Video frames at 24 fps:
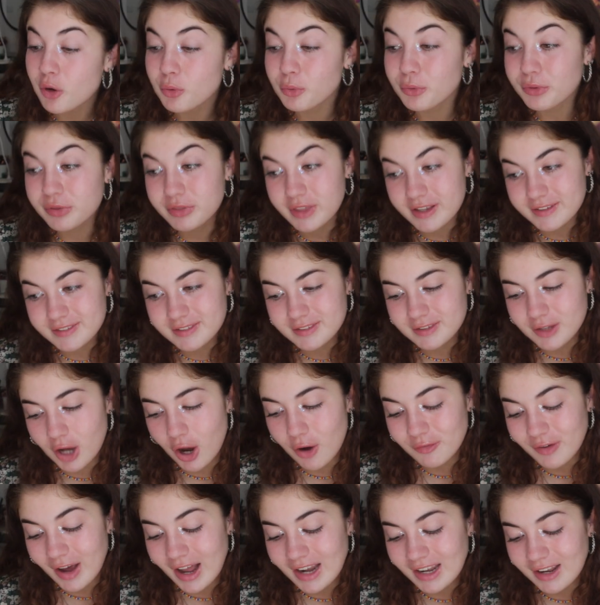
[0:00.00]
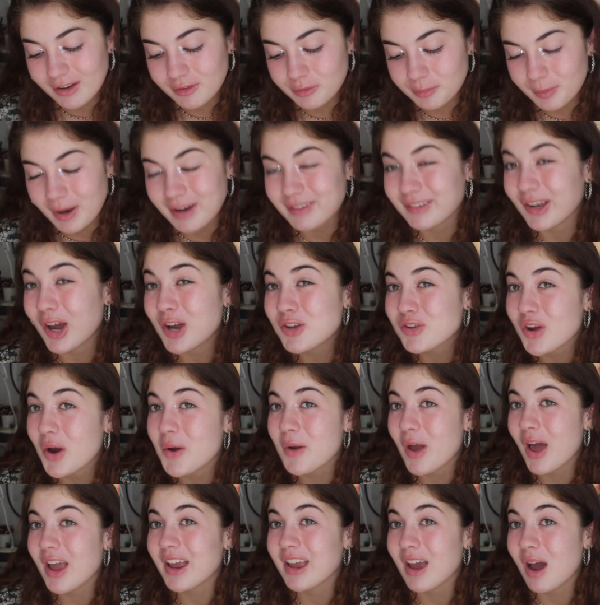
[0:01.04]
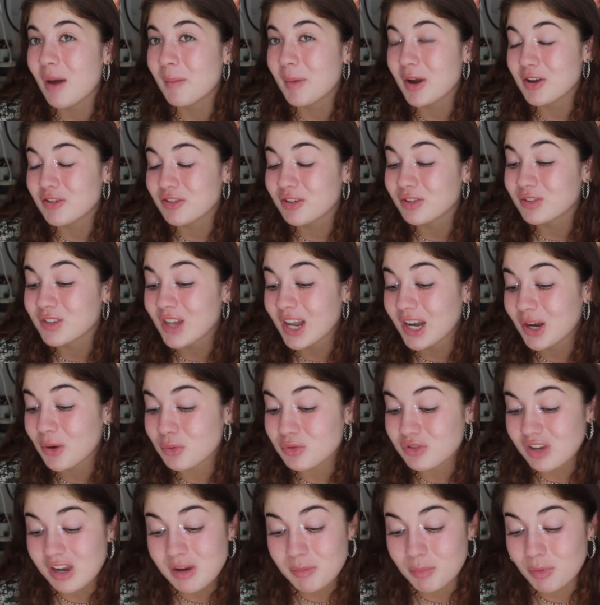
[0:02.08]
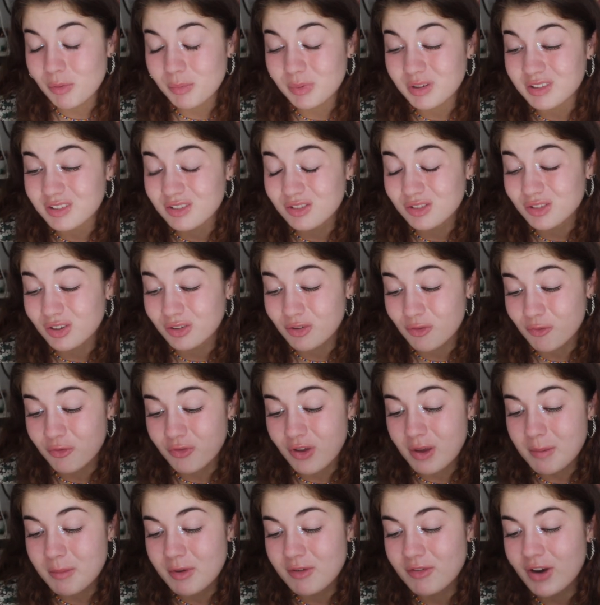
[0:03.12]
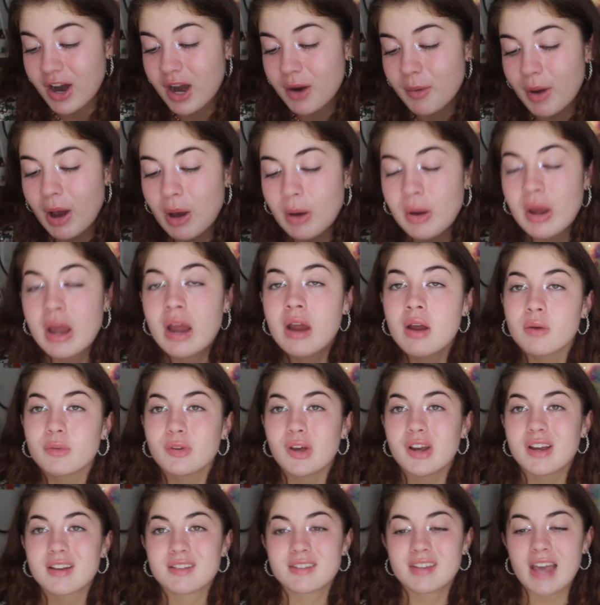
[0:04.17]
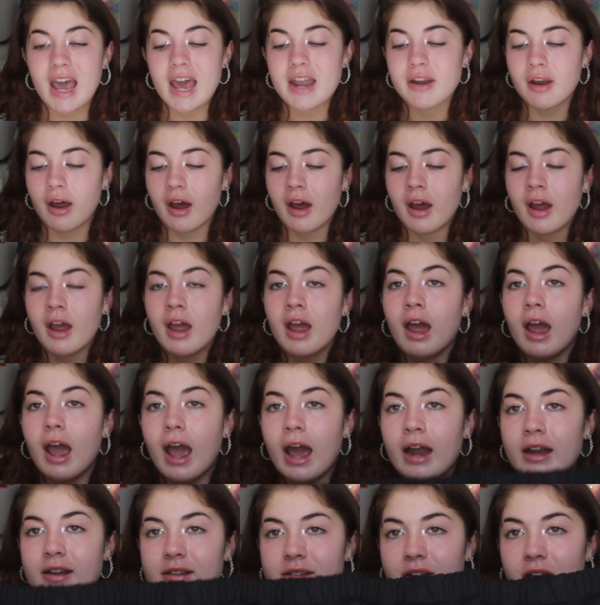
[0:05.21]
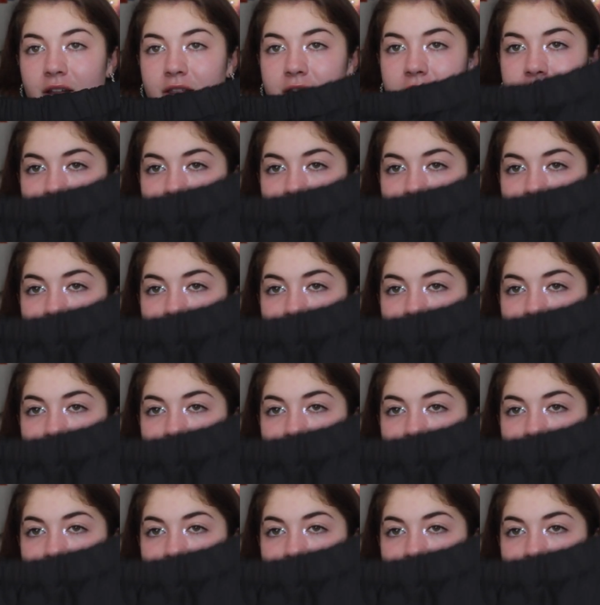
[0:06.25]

I got this skirt off AliExpress. I don't like it. I'm actually selling on Depop because it just doesn't fit me very well. It was like a tenner and it's like